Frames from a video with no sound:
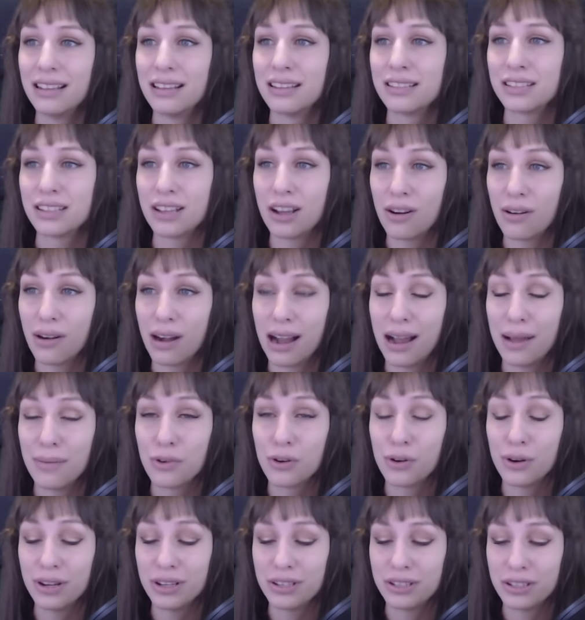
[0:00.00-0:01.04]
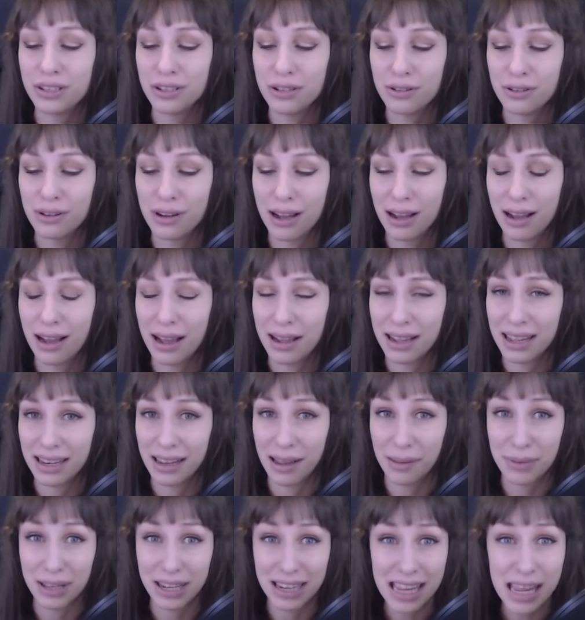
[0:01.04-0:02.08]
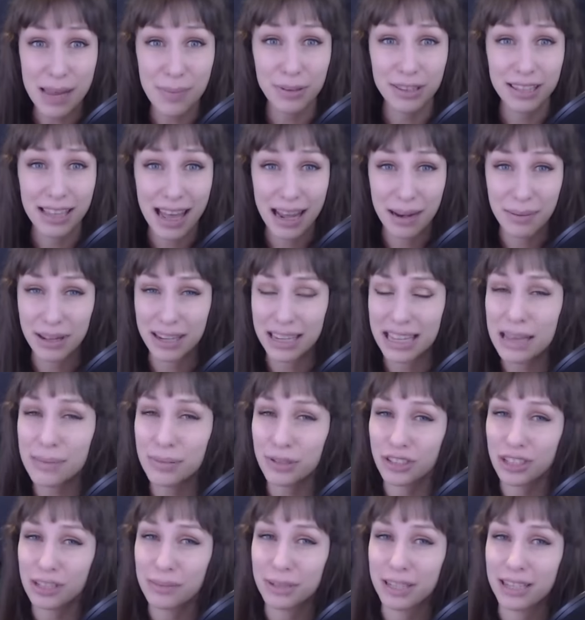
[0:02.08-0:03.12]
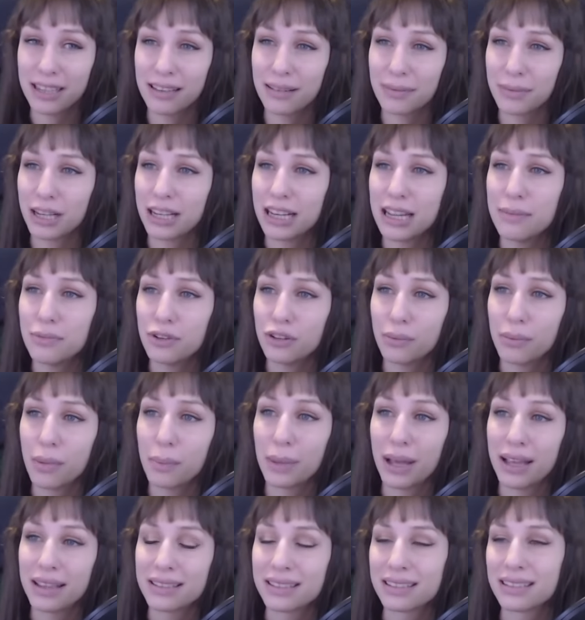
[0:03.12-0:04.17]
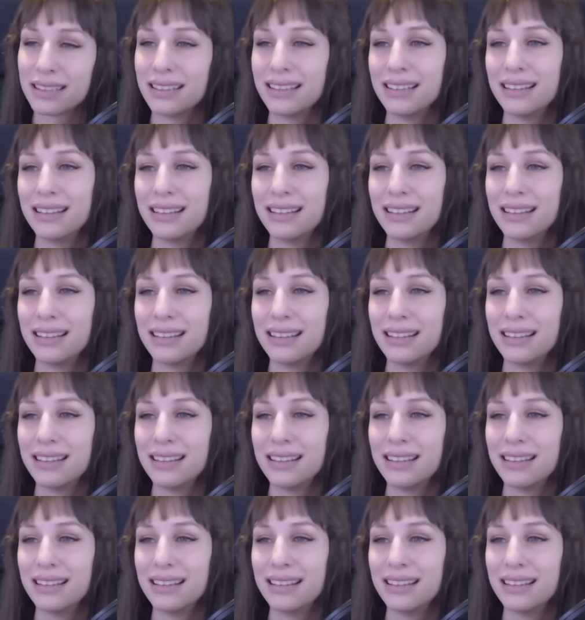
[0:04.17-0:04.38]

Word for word: So I'm going to, uh, I'm gonna, I'm gonna keep at that. I'm gonna keep streaming it. I'm gonna keep doing my best.